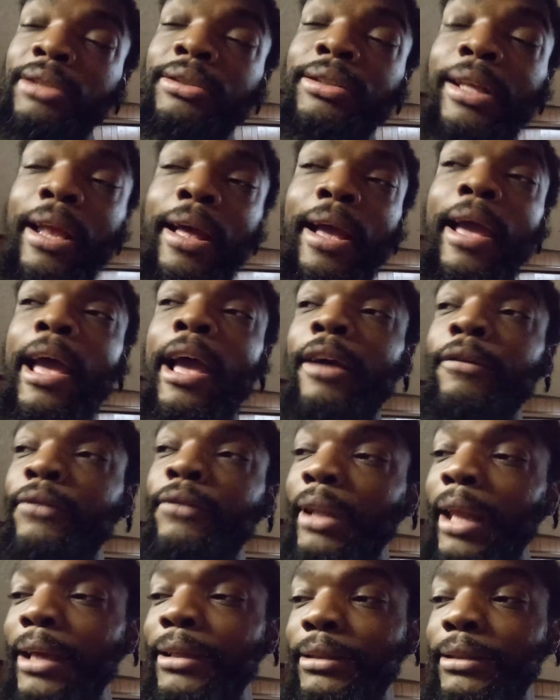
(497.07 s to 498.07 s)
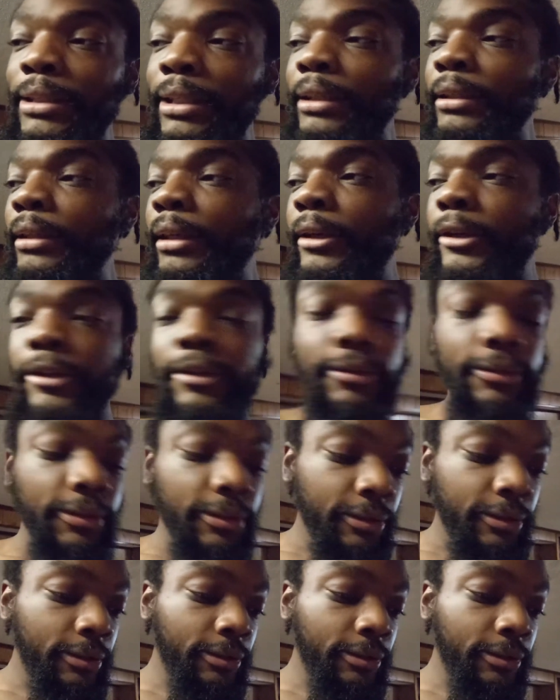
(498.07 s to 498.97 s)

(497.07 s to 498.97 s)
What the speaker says: that I had for like 10 years,